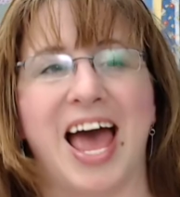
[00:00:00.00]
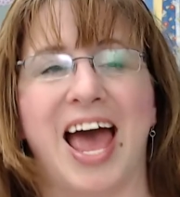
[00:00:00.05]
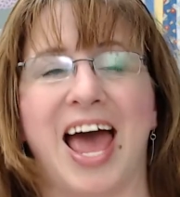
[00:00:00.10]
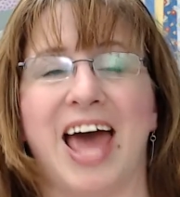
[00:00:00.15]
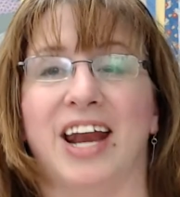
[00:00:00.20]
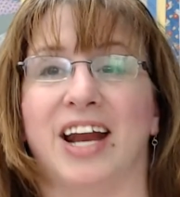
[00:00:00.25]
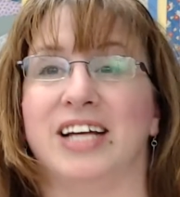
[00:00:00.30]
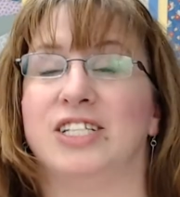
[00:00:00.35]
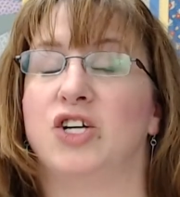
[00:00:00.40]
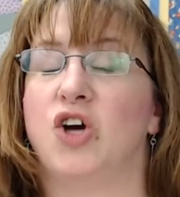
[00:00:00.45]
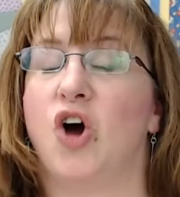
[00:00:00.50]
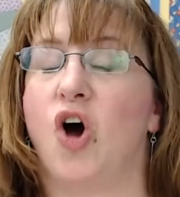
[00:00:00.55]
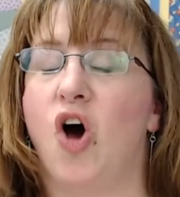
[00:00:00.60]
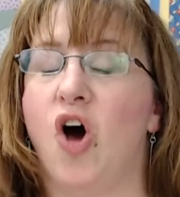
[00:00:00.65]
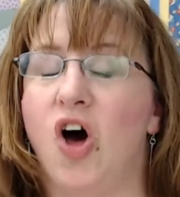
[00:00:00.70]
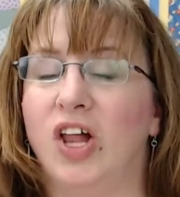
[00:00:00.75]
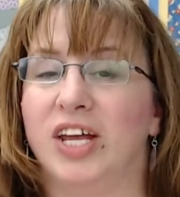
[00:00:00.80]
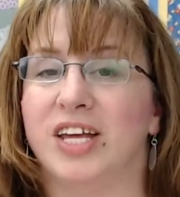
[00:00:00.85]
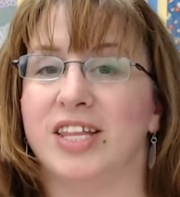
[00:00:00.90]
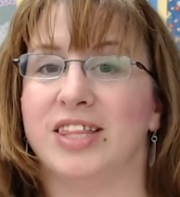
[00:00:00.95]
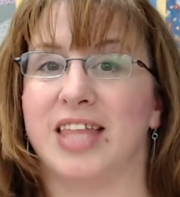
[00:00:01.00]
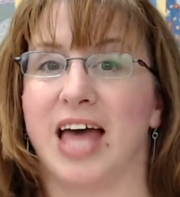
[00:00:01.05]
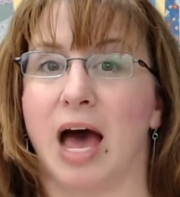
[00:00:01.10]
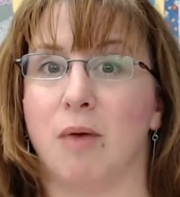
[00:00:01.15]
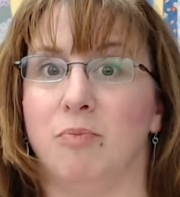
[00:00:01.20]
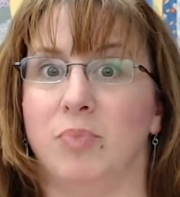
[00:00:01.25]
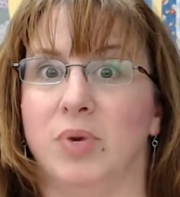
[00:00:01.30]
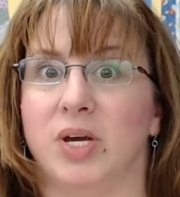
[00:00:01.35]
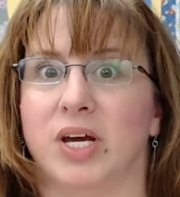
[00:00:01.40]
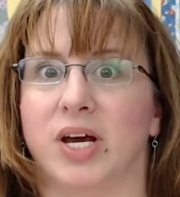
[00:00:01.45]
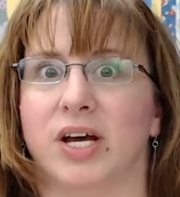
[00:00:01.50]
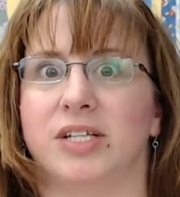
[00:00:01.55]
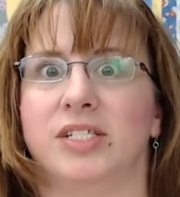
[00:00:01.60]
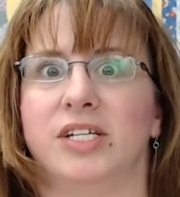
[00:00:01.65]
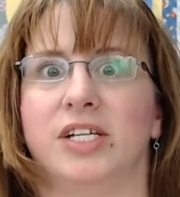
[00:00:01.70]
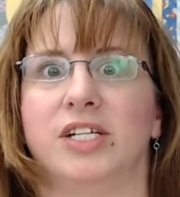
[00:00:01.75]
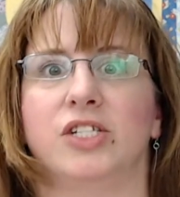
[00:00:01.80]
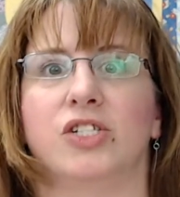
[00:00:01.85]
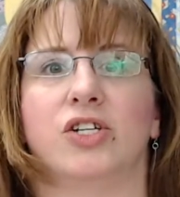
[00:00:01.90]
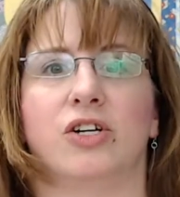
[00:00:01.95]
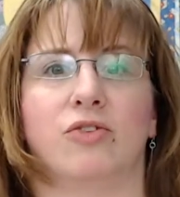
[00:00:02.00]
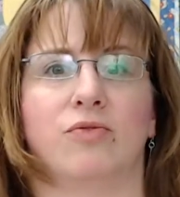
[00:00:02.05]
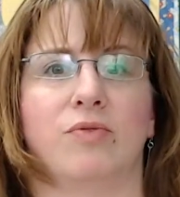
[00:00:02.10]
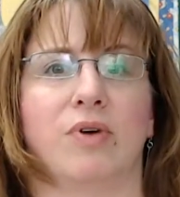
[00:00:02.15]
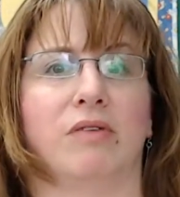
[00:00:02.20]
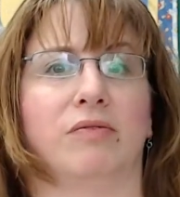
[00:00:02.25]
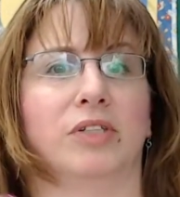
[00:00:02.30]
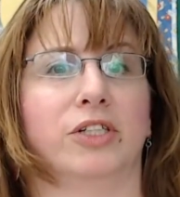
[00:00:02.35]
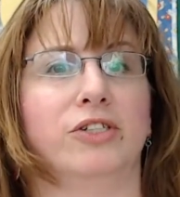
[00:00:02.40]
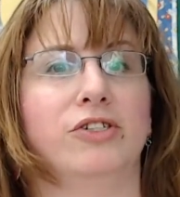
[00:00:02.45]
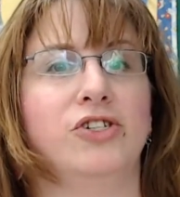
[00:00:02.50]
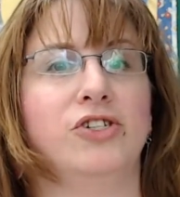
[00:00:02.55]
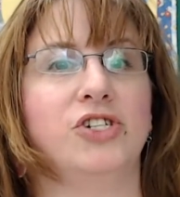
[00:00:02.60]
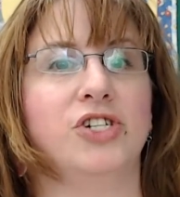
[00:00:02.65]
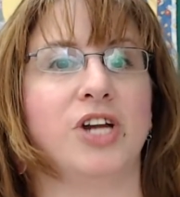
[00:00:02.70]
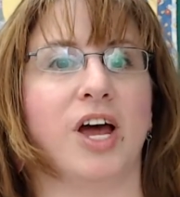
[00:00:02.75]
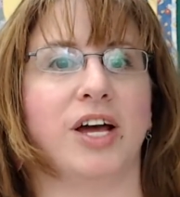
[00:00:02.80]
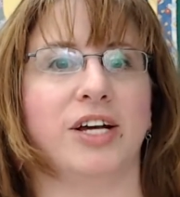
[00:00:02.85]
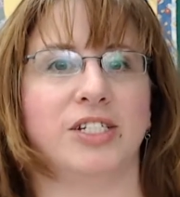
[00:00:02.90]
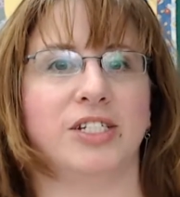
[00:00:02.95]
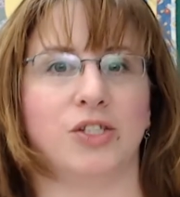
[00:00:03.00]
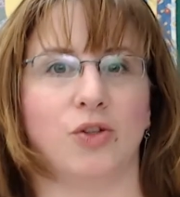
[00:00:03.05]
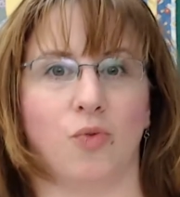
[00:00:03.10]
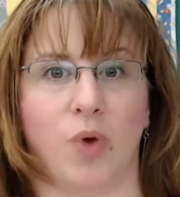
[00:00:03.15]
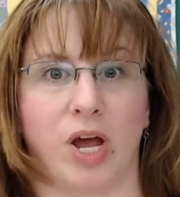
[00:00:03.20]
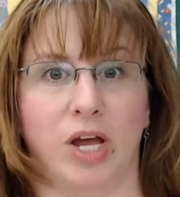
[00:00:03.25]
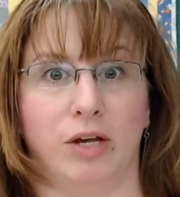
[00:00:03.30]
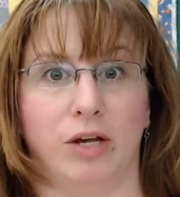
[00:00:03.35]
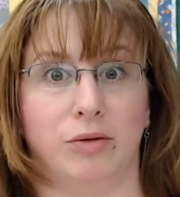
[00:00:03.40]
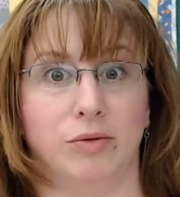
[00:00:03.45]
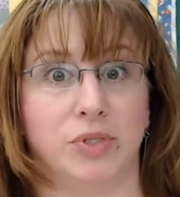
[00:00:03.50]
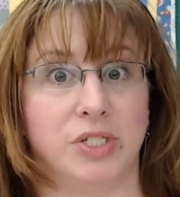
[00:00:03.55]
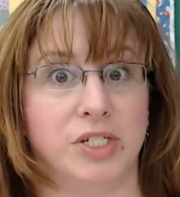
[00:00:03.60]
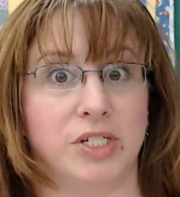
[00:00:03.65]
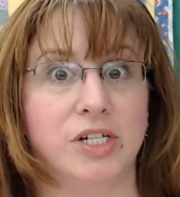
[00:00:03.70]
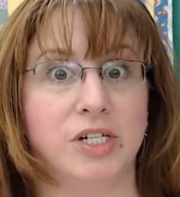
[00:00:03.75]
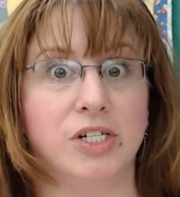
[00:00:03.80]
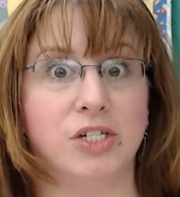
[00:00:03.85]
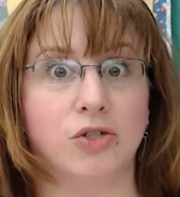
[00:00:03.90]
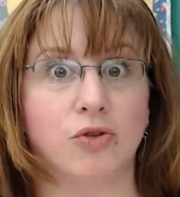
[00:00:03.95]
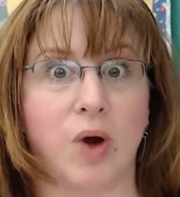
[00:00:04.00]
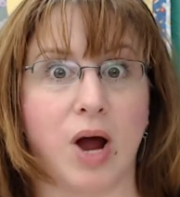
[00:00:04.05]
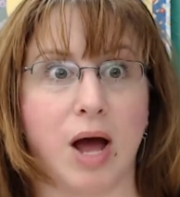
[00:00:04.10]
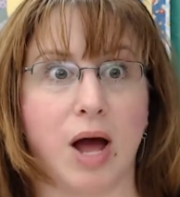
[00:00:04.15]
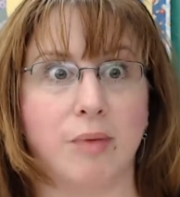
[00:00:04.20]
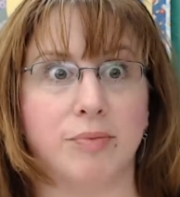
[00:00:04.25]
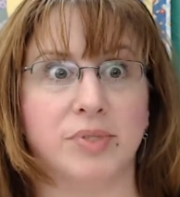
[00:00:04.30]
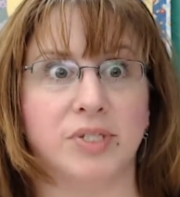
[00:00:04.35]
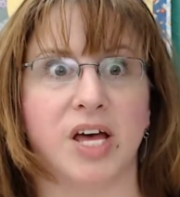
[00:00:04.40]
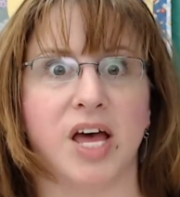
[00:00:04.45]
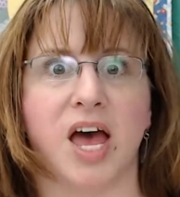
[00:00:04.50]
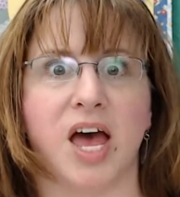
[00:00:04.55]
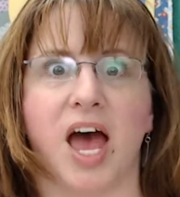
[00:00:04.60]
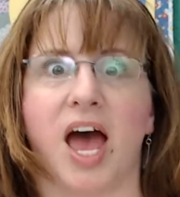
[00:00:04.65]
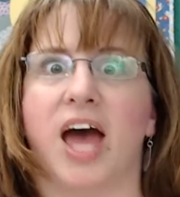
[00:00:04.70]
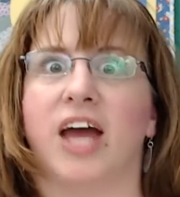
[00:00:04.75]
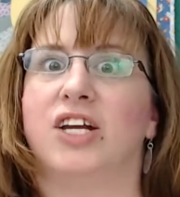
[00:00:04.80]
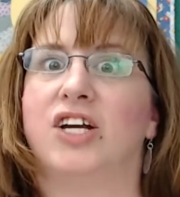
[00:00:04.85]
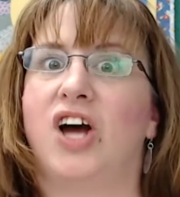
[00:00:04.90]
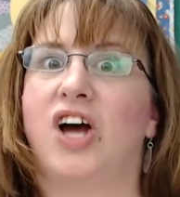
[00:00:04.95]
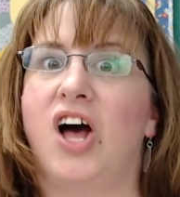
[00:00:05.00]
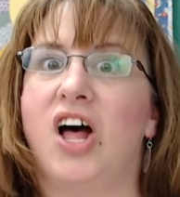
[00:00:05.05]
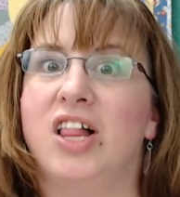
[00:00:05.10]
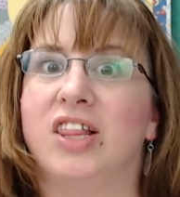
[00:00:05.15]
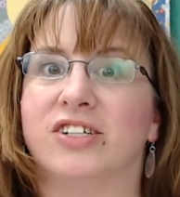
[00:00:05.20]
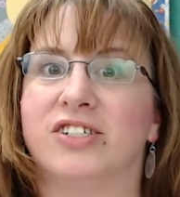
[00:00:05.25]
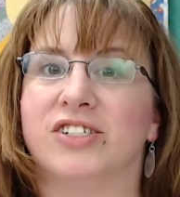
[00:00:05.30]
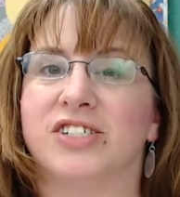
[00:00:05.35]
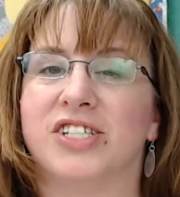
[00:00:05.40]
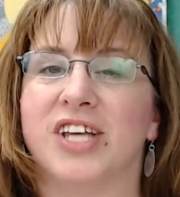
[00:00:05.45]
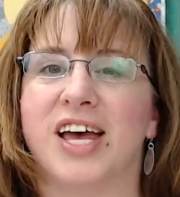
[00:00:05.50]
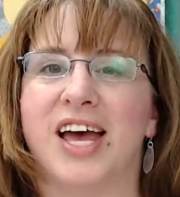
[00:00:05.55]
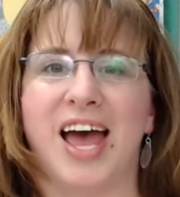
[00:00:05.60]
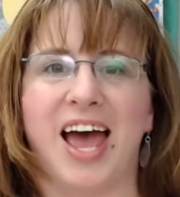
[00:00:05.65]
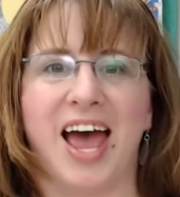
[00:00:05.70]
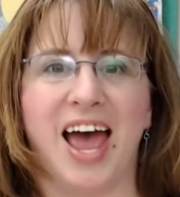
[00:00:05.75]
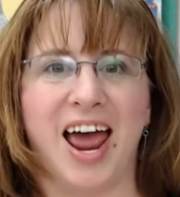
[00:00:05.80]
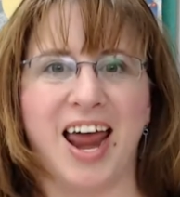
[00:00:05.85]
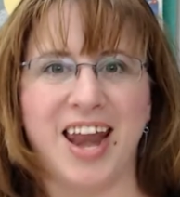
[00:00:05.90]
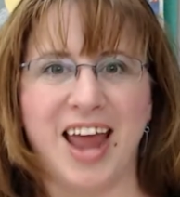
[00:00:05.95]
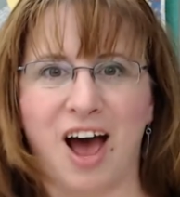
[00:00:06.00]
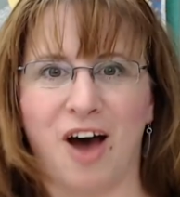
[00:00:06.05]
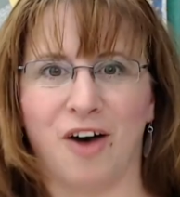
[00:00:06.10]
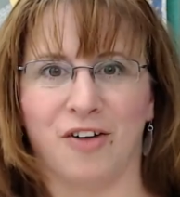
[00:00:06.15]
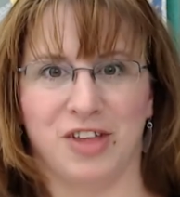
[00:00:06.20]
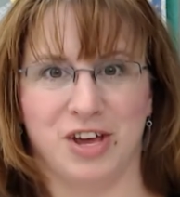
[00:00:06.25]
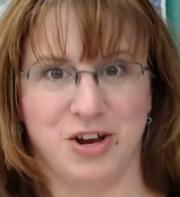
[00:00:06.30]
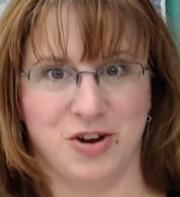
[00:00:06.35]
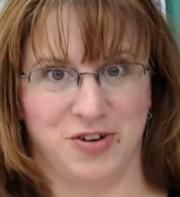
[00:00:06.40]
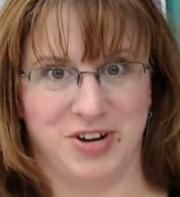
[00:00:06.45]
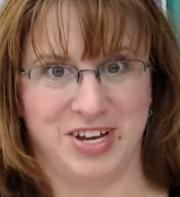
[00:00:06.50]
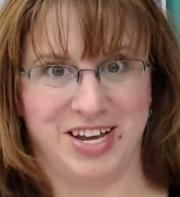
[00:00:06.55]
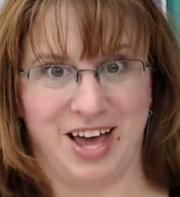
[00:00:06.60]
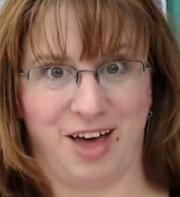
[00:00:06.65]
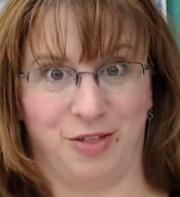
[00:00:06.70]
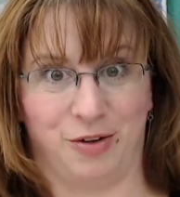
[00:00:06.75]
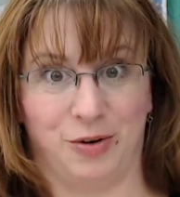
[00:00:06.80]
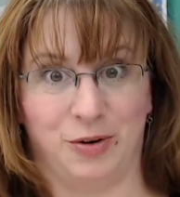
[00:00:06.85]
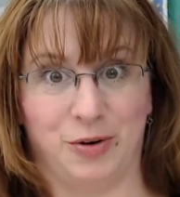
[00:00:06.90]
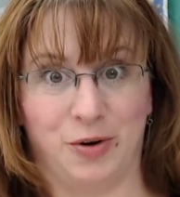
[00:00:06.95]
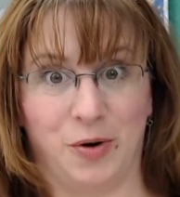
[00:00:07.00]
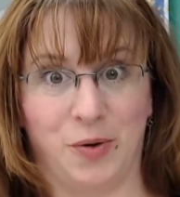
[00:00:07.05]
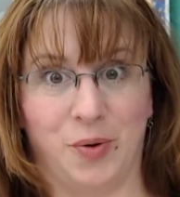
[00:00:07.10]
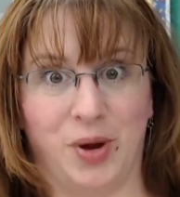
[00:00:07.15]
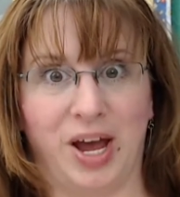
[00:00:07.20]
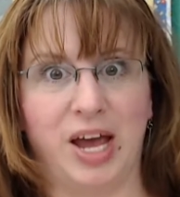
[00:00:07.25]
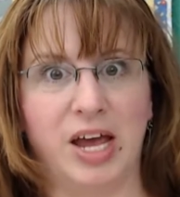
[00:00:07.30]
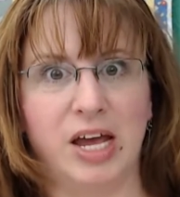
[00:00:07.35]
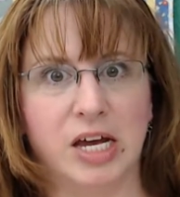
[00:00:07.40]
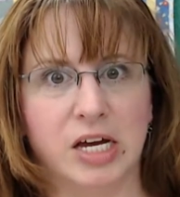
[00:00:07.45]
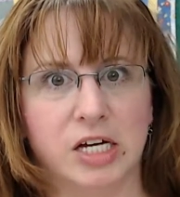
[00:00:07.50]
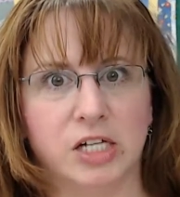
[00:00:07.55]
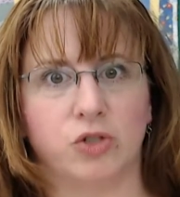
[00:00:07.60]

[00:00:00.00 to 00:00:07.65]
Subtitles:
And I call it that because it's going to revolutionize the way you see scraps and colors and how they go together, okay?